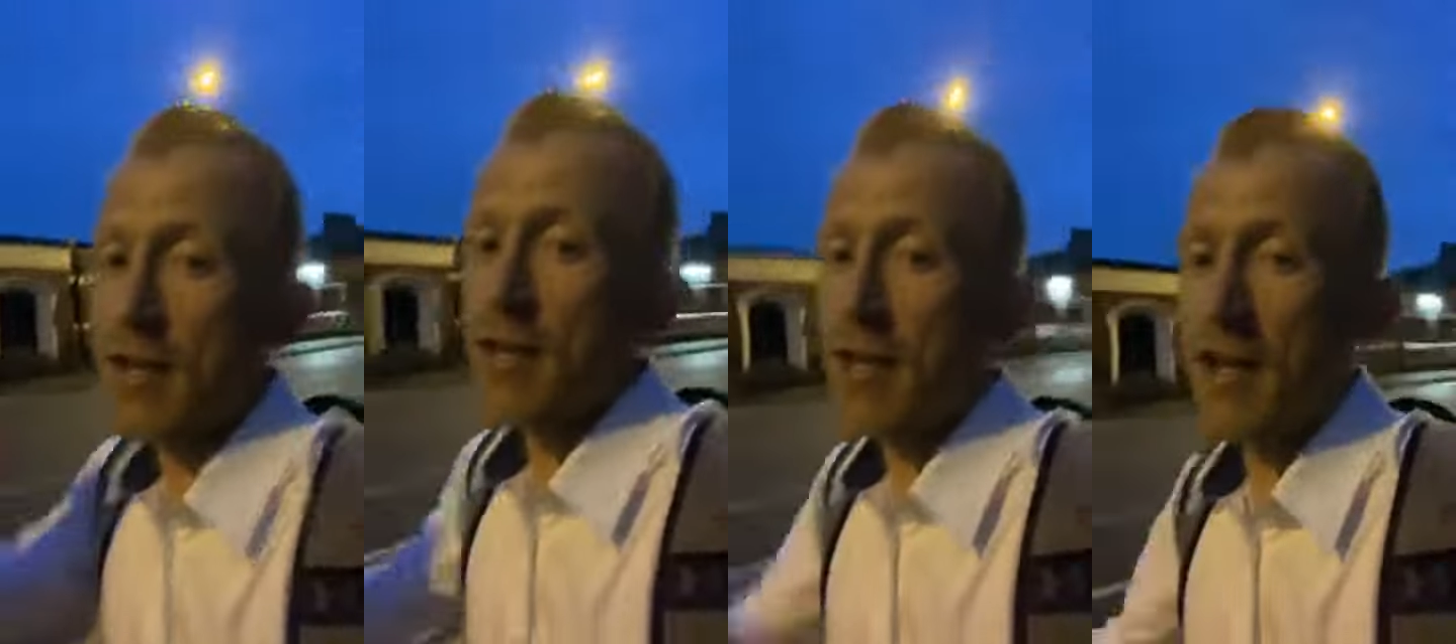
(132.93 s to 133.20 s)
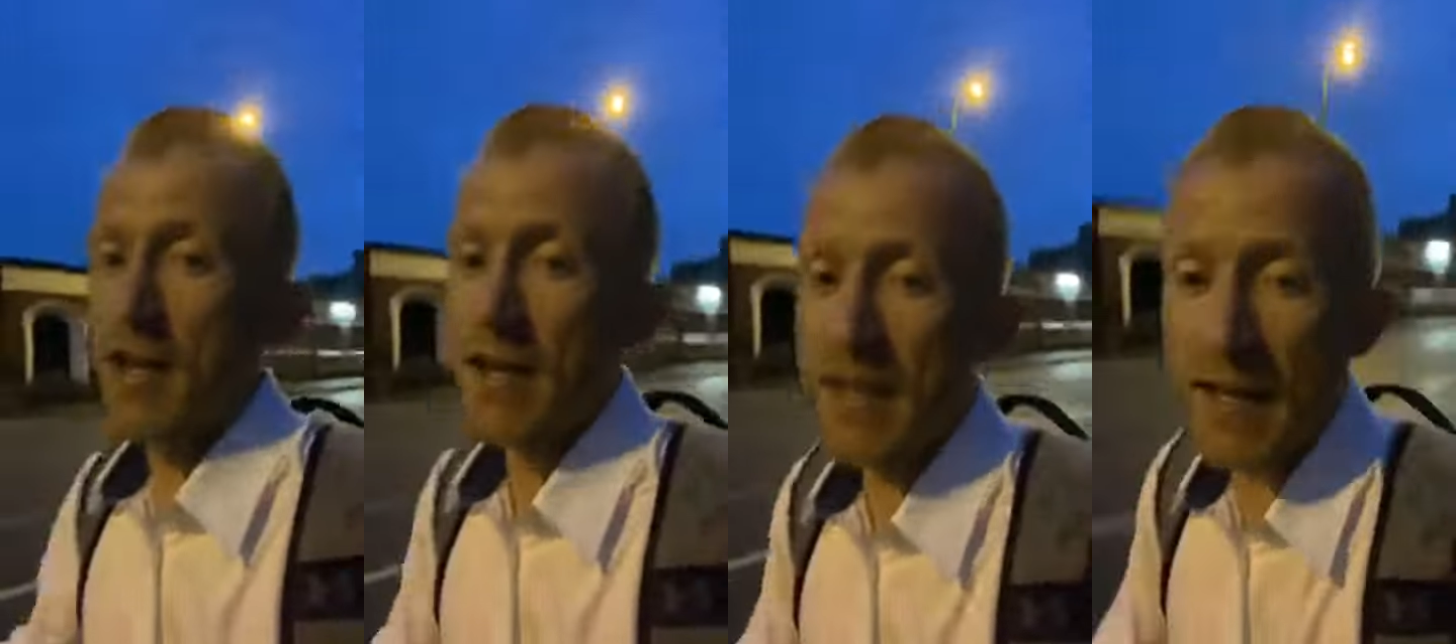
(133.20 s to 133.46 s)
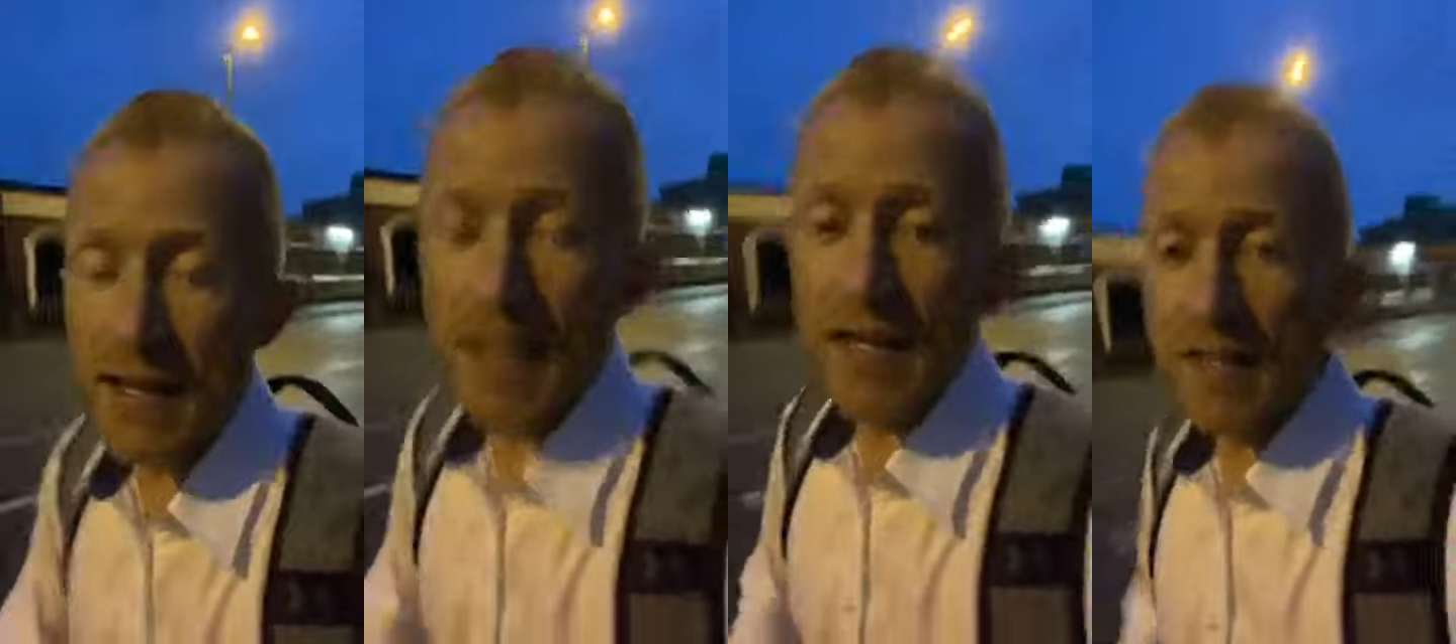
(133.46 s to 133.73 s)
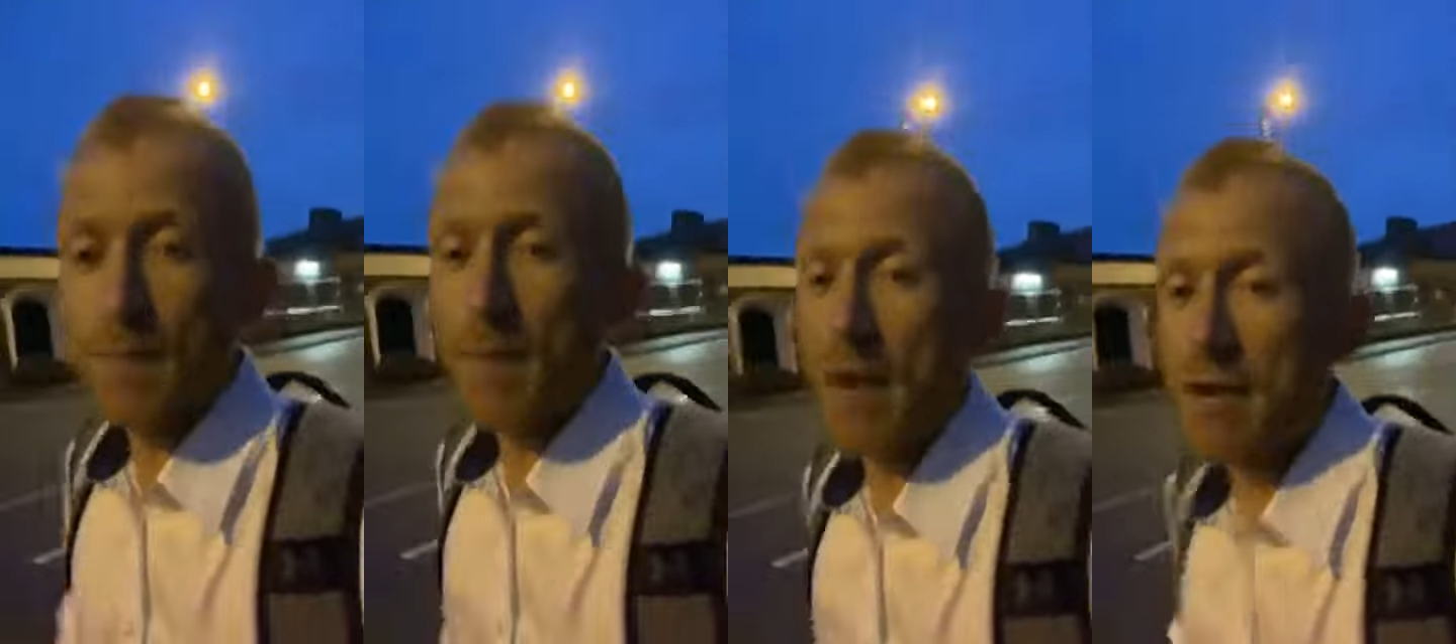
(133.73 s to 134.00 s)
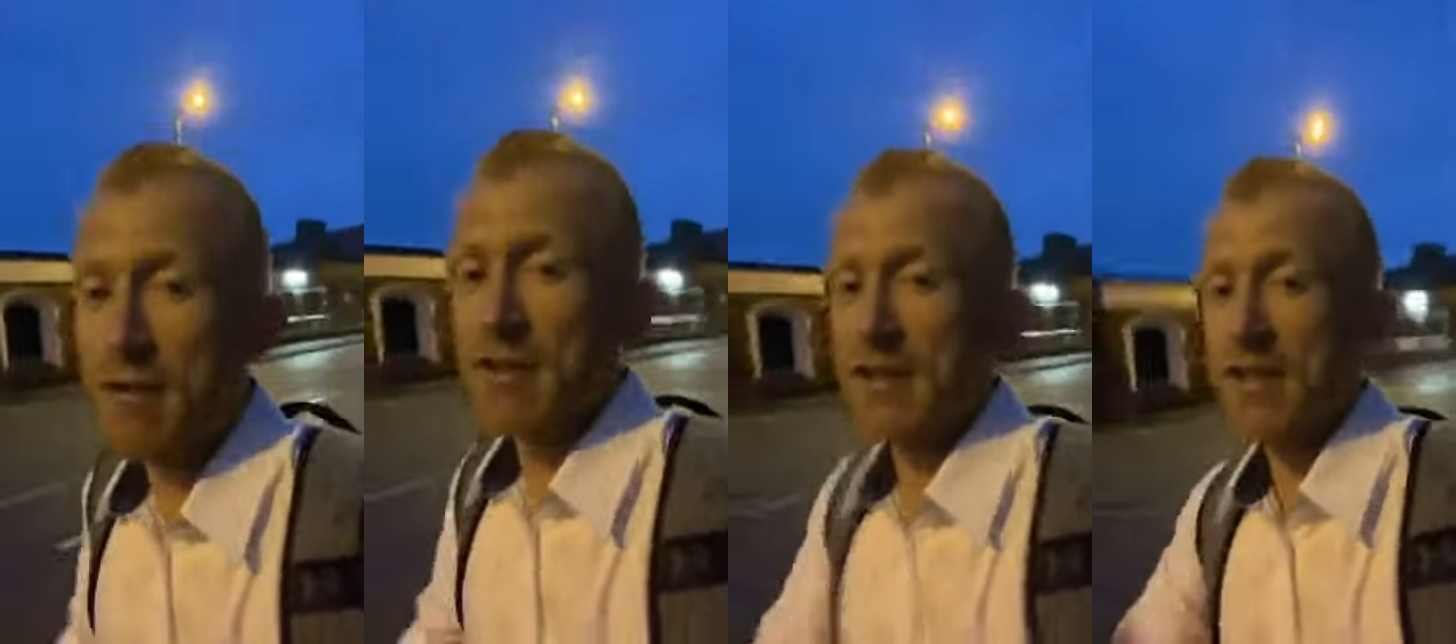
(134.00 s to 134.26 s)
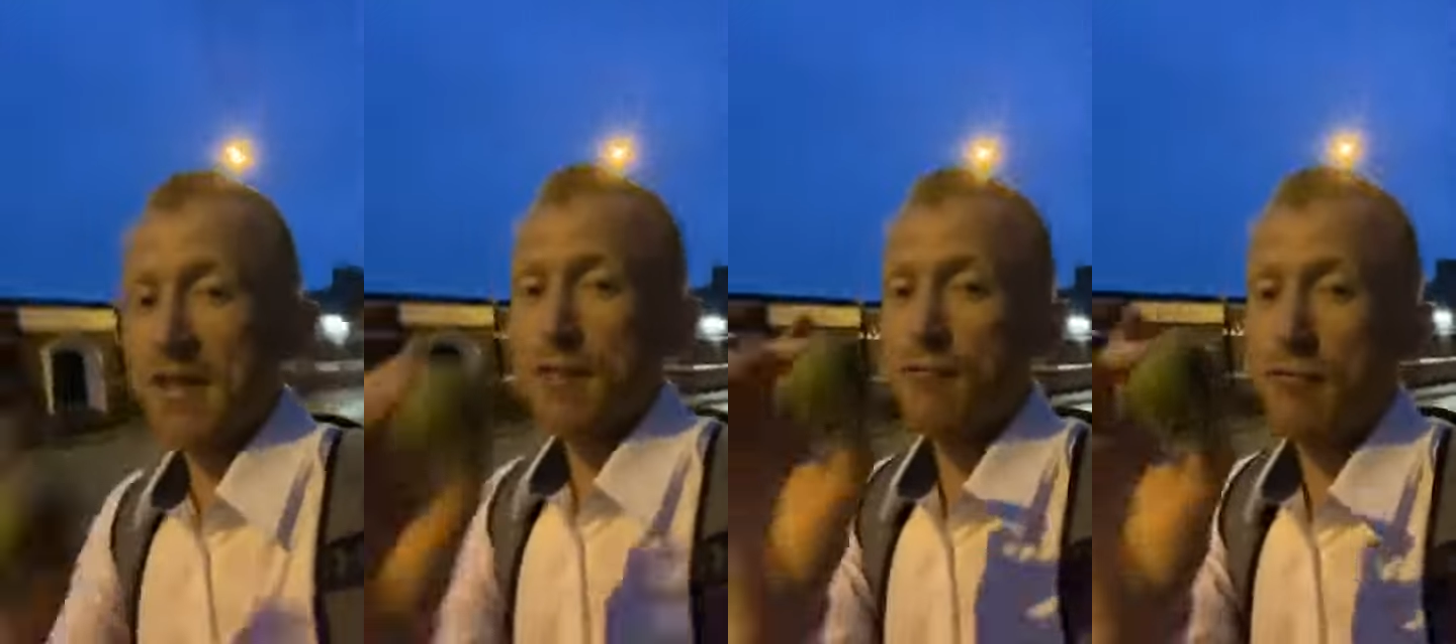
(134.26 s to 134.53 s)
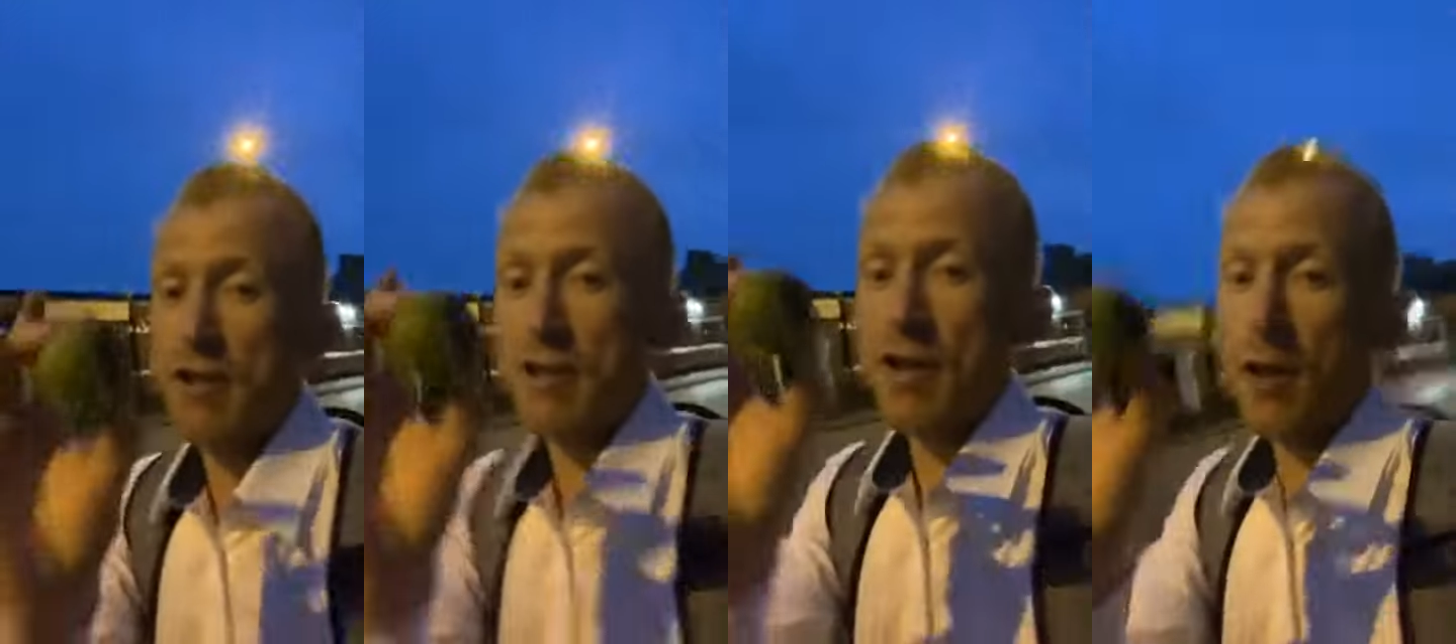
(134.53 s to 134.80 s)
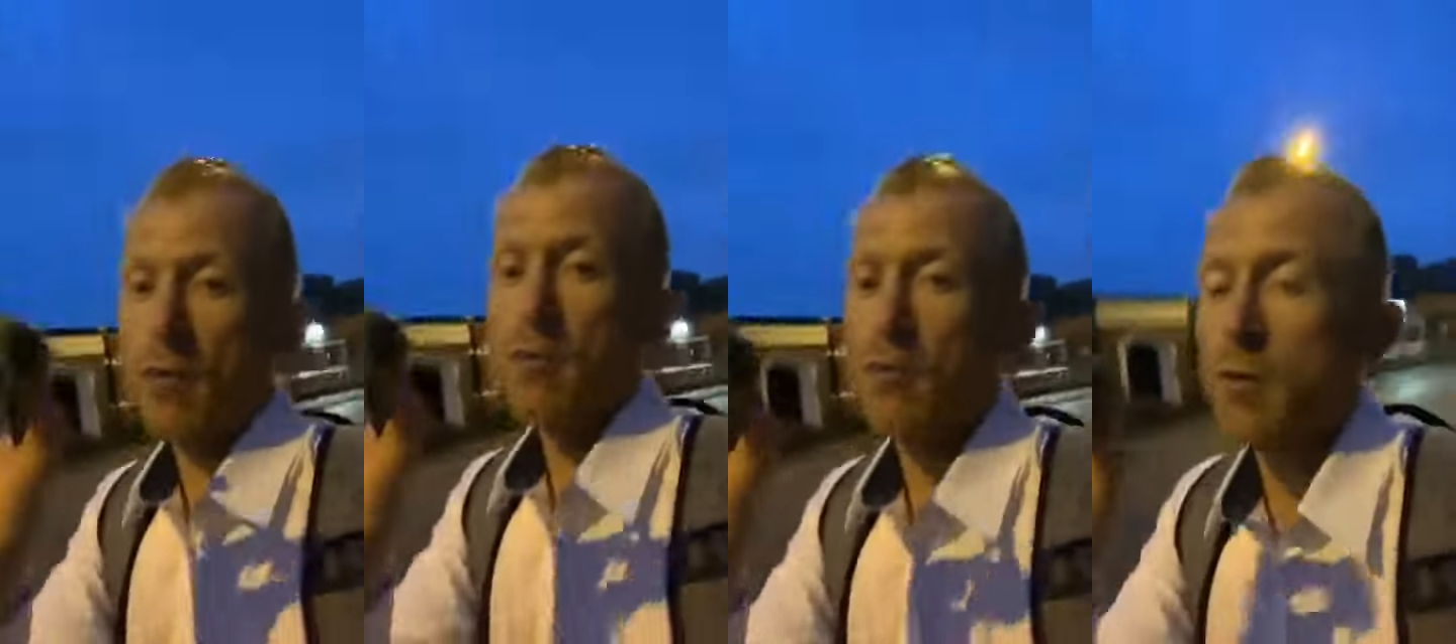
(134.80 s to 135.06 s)
learning, experiences,
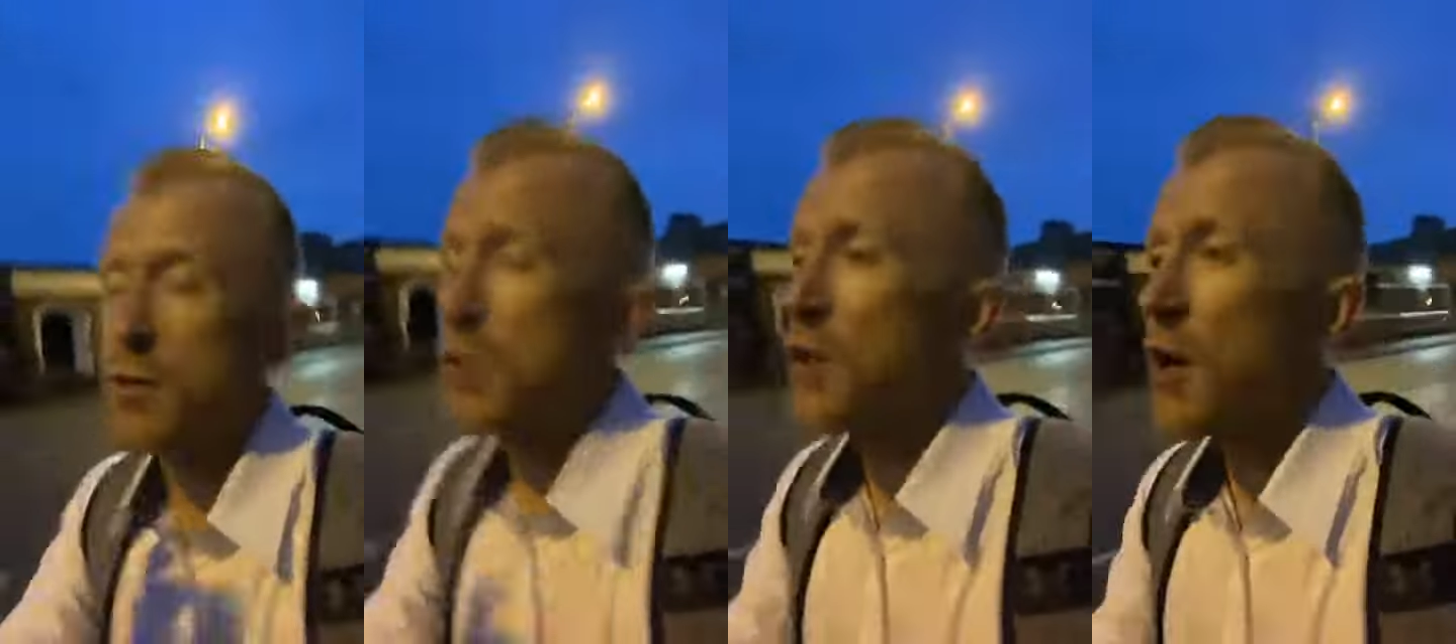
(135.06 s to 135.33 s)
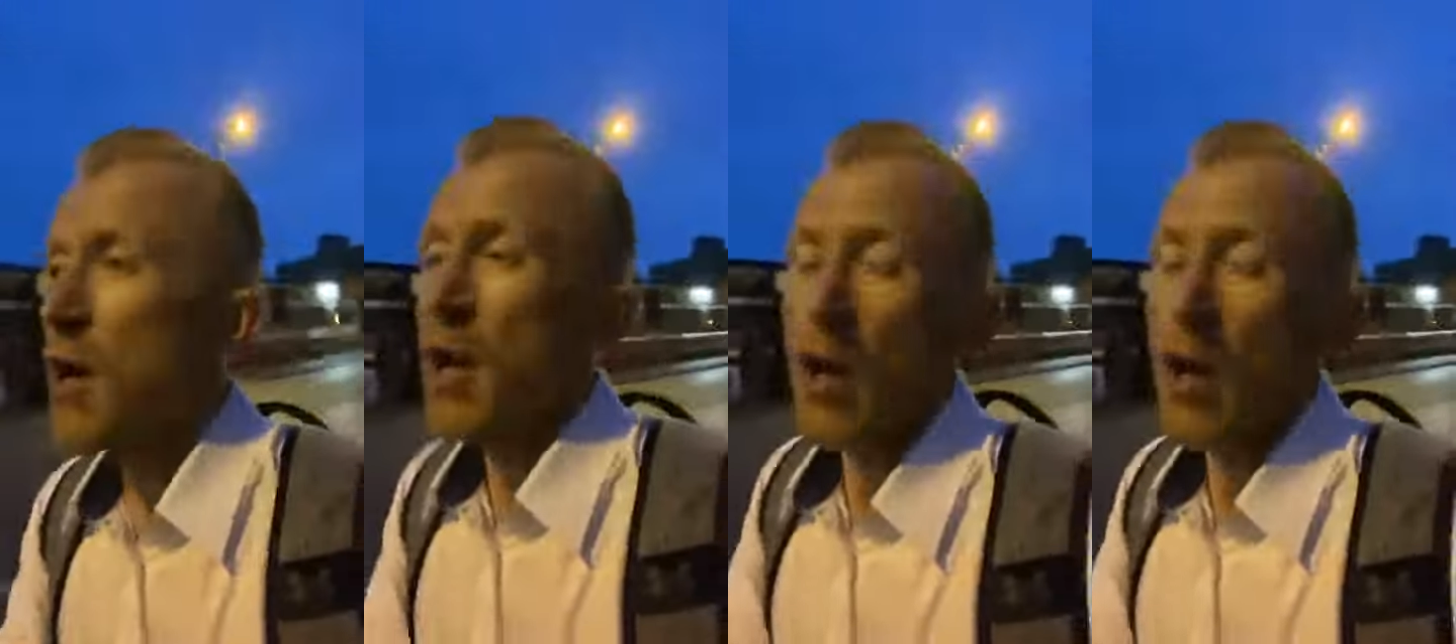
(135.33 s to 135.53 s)
results,